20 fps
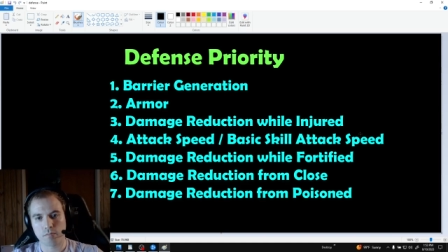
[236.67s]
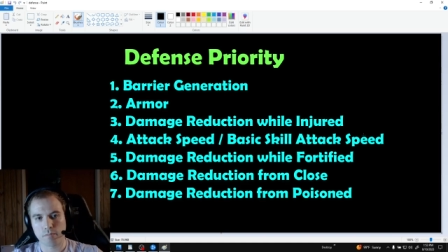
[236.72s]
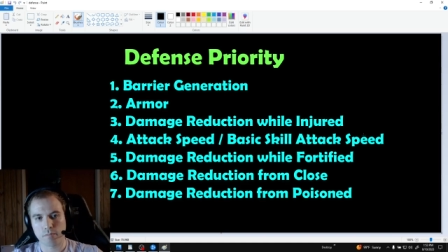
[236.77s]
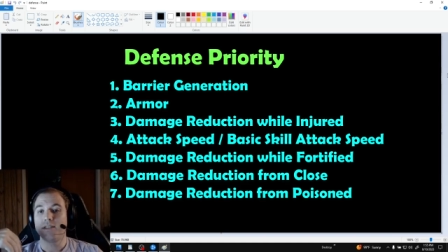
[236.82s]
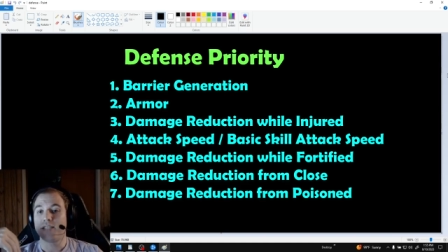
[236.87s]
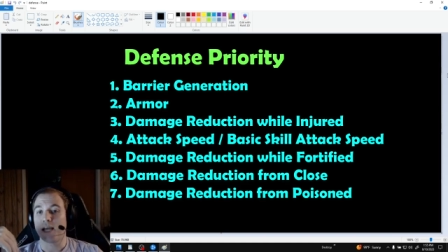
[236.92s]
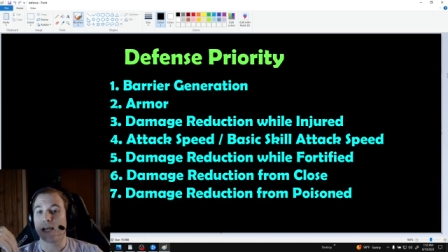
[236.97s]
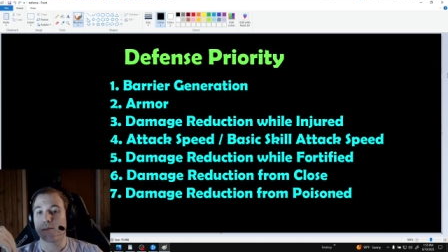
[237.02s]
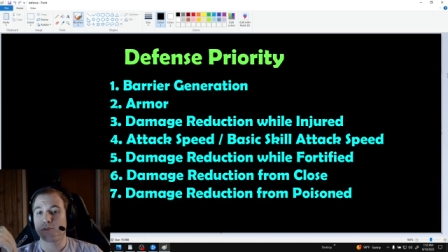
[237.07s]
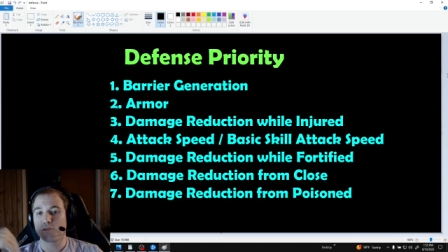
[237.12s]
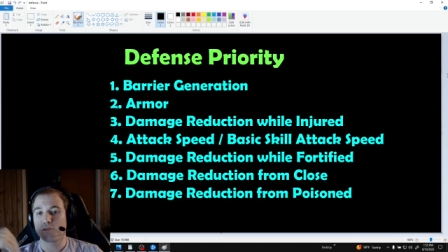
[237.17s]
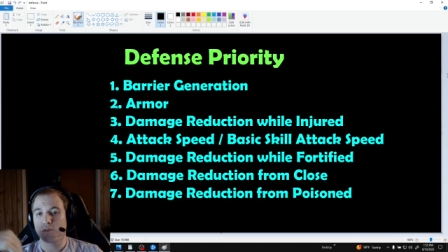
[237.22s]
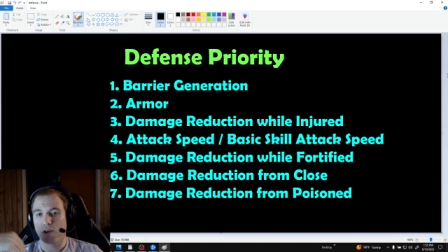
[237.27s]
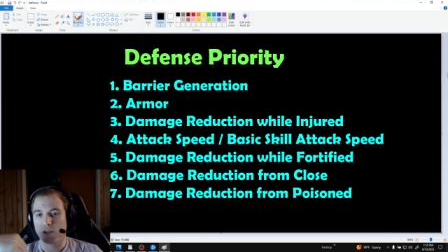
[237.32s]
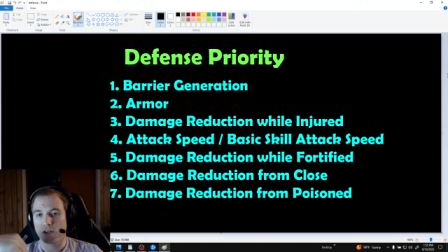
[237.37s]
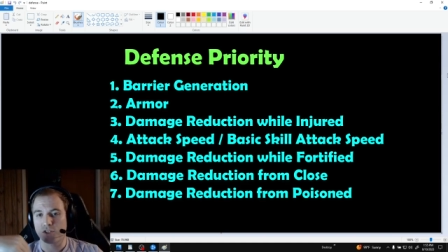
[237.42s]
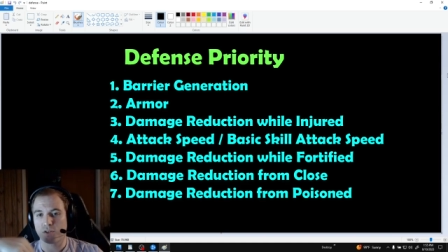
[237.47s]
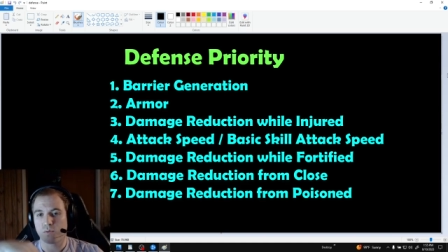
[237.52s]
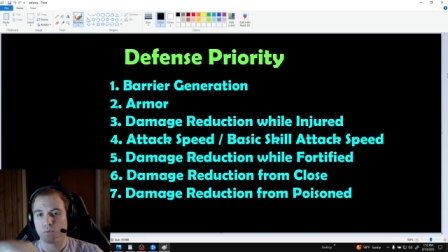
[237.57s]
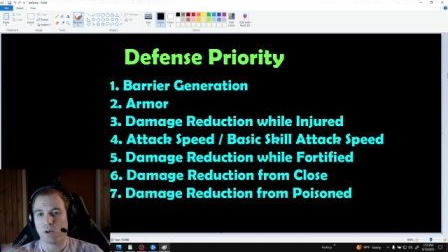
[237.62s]
Damage
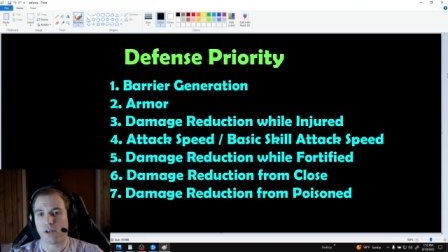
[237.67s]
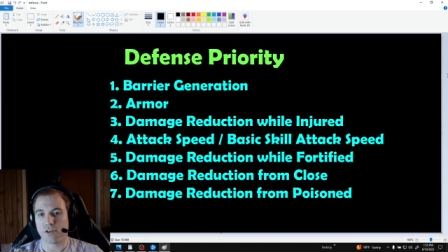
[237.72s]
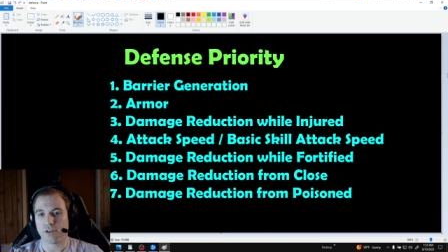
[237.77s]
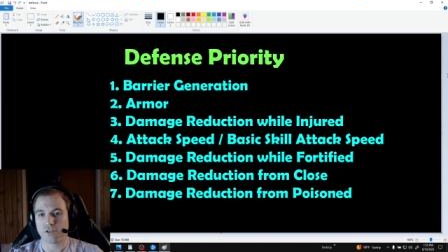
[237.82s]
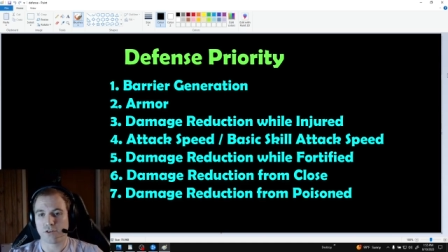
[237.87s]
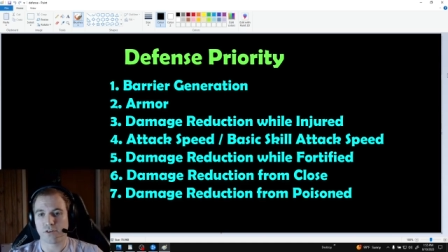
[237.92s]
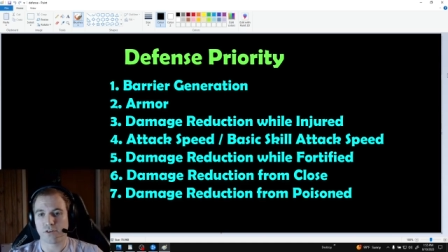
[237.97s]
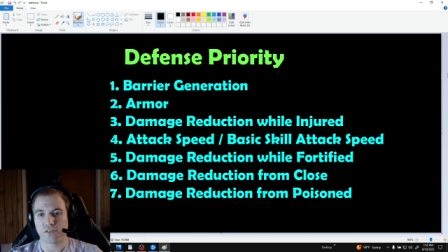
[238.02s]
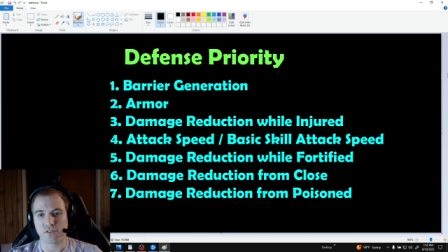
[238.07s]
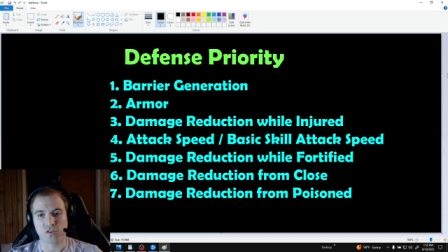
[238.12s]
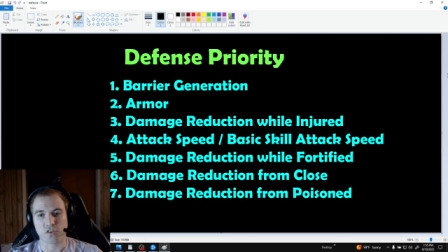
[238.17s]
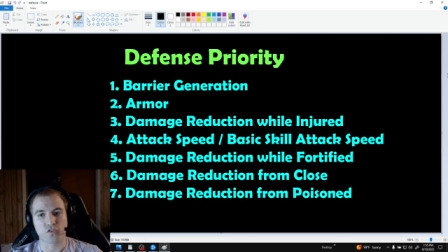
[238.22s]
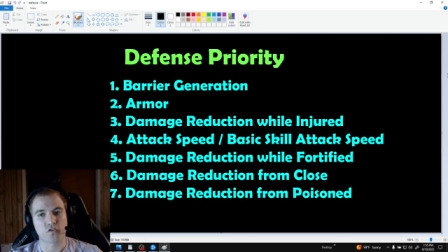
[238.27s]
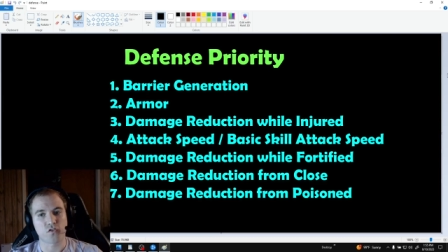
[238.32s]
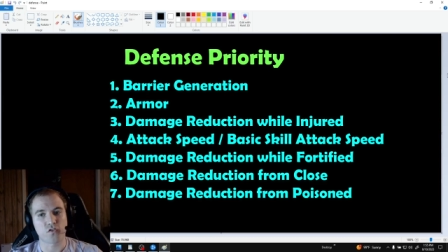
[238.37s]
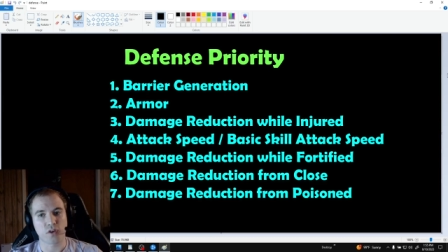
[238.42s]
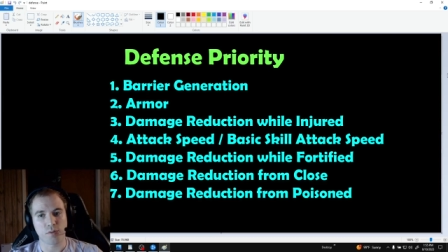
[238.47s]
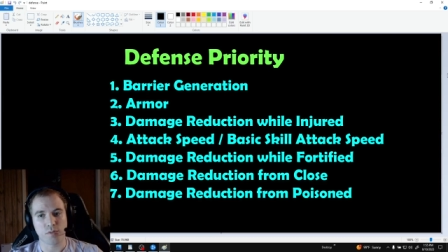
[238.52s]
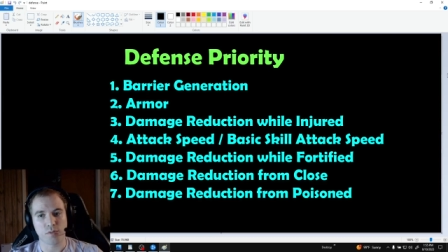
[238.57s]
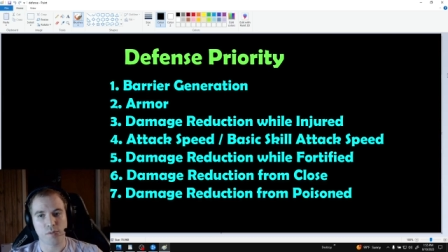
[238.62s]
reduction while injured is
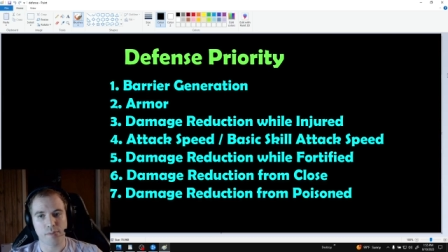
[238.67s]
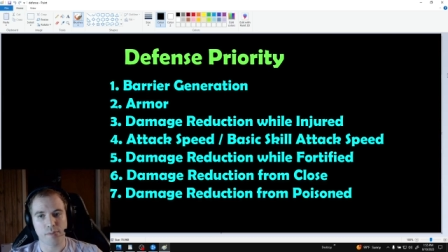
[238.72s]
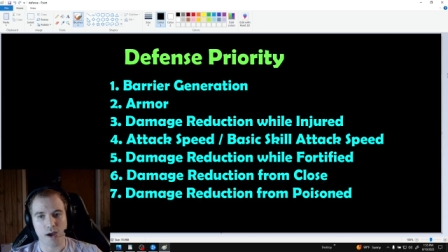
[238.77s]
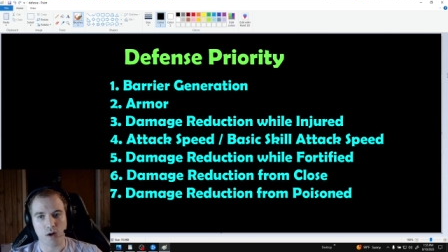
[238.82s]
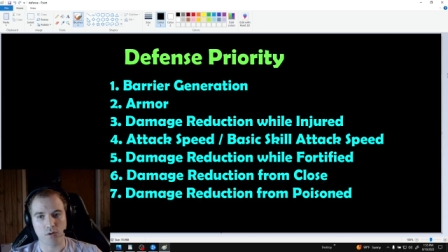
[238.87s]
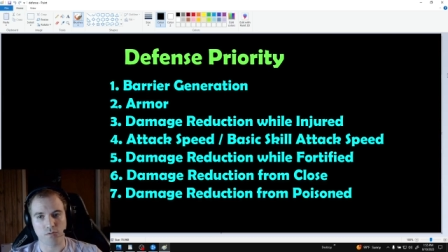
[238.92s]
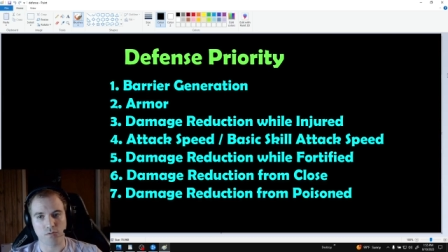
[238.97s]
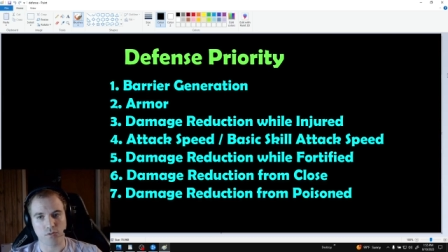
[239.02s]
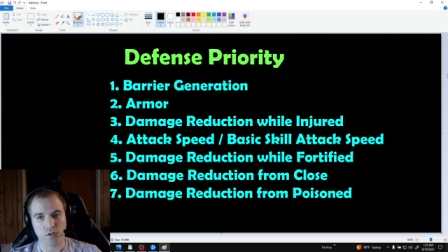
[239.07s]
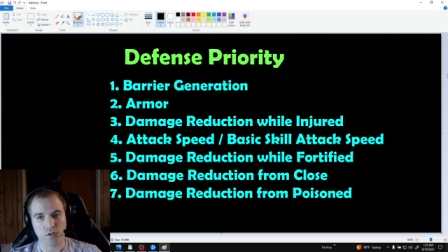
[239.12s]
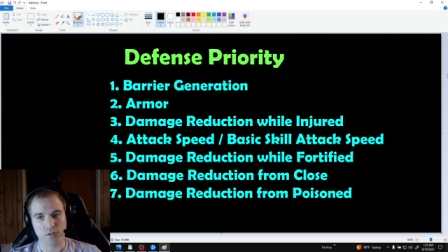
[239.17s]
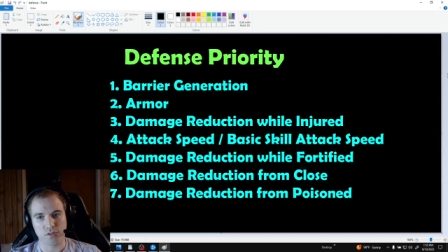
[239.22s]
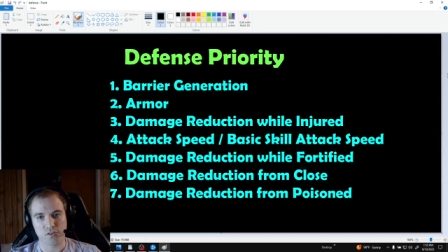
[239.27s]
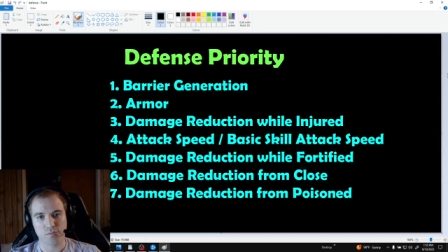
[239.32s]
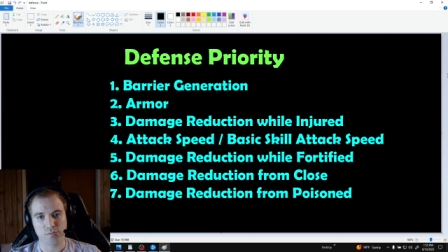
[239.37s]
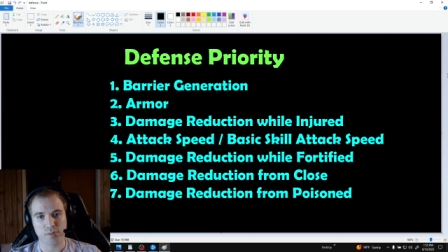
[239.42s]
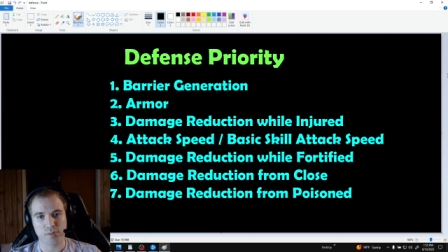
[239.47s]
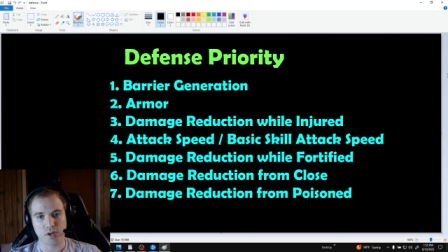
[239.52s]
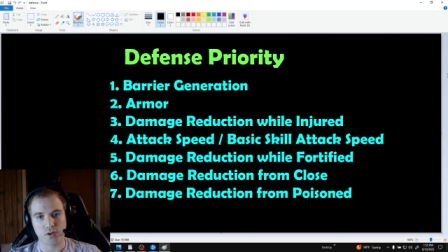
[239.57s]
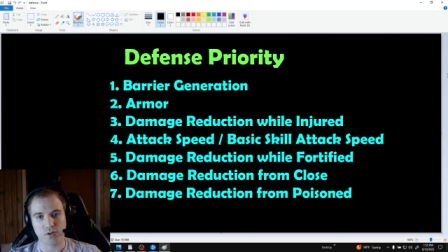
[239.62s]
extremely powerful on this
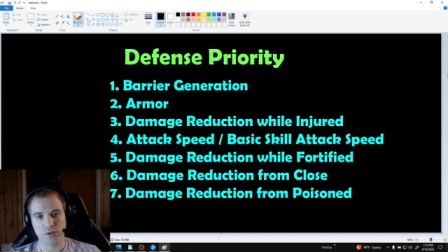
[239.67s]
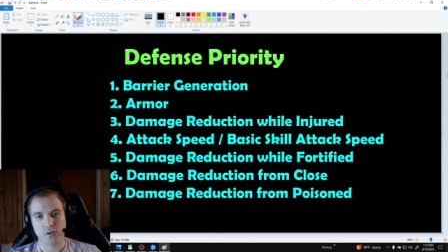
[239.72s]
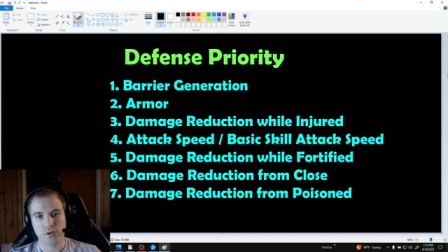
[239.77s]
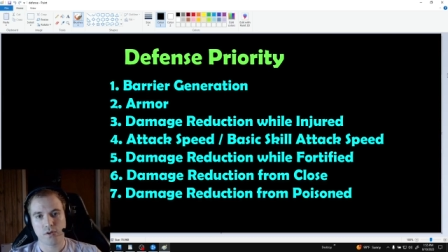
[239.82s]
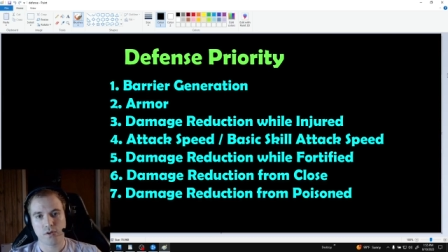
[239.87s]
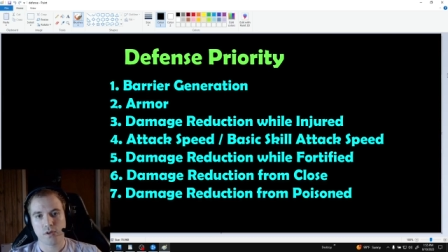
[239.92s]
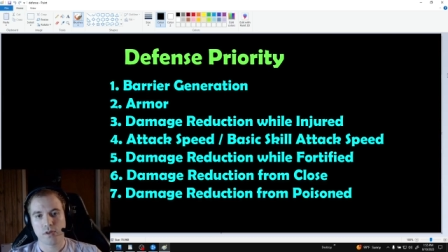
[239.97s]
build.